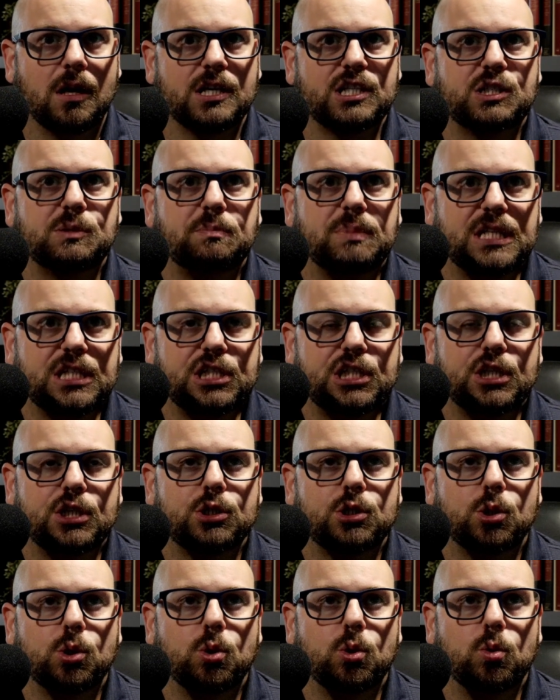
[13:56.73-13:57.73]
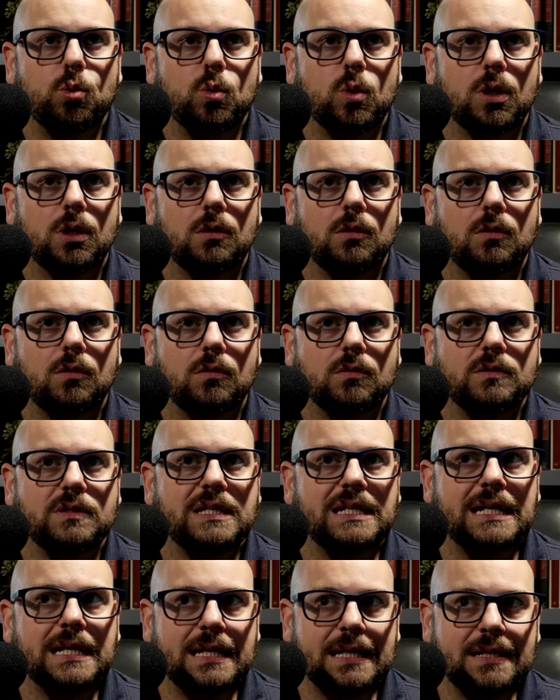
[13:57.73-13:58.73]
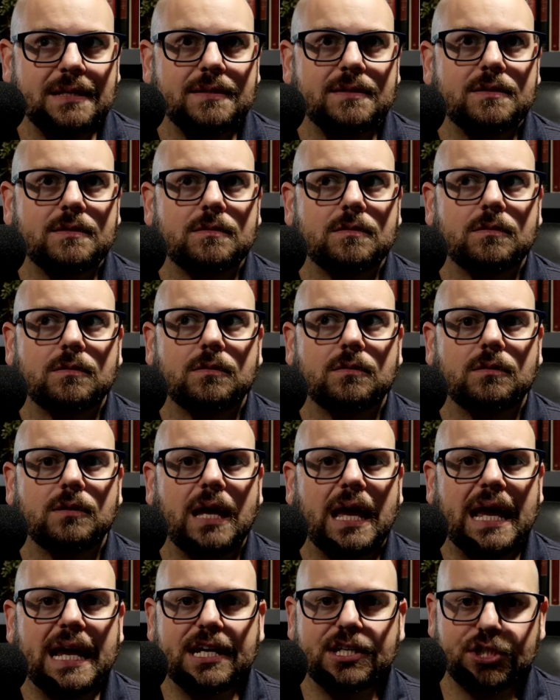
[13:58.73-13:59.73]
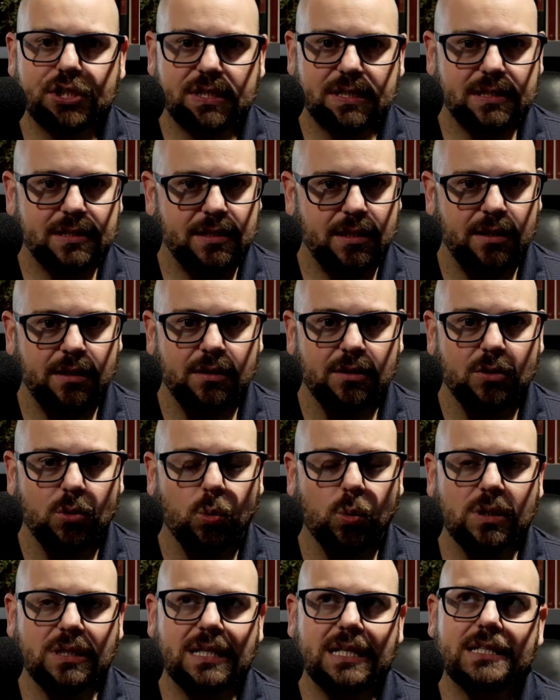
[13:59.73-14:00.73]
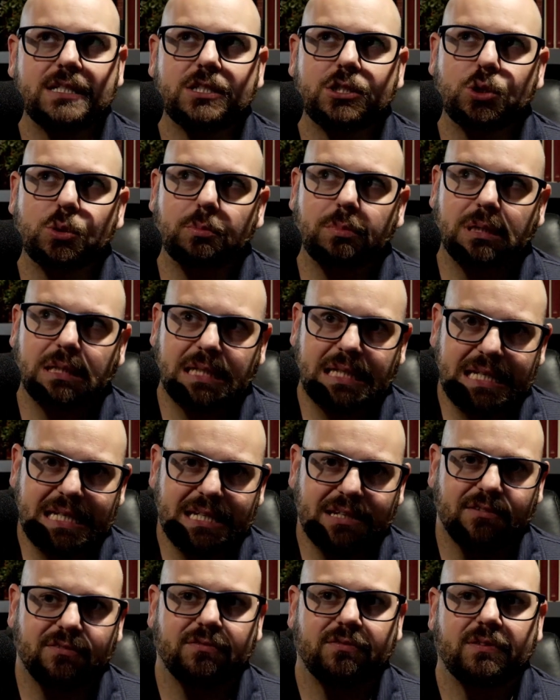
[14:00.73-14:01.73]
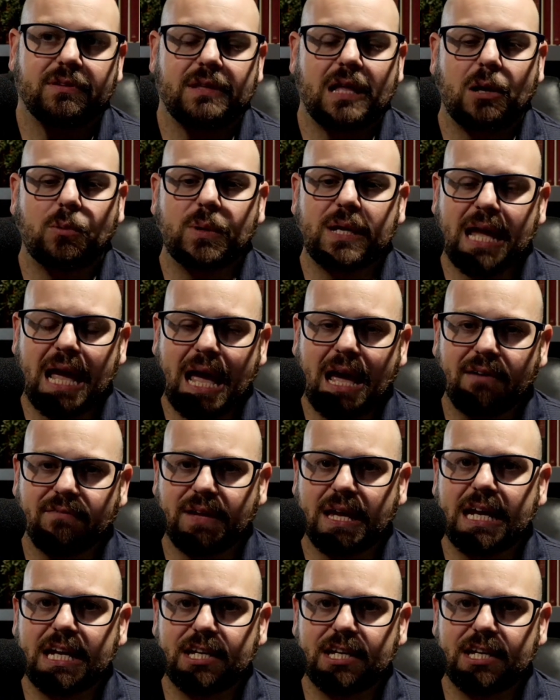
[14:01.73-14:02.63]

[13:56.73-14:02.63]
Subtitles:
a species who needs agency, or needs to believe that we have